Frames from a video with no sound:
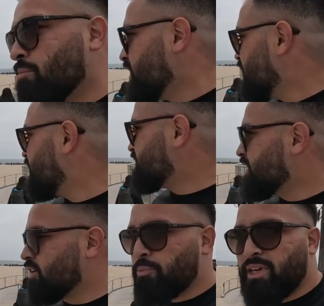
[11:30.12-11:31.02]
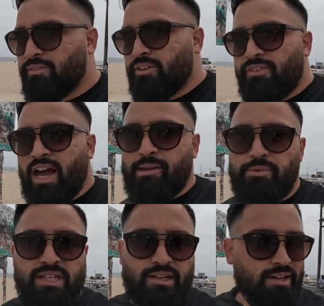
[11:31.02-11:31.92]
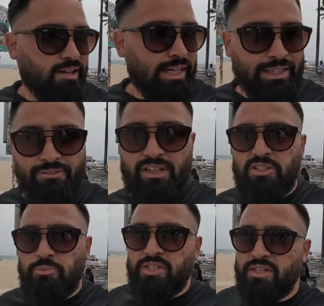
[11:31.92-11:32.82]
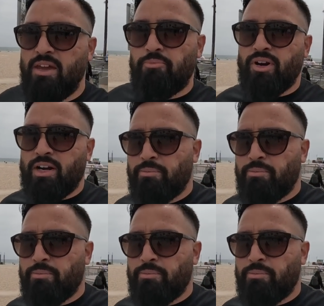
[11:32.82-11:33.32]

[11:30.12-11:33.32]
But yeah, that's a little bit of the vibes here at the Venice Beach skate park.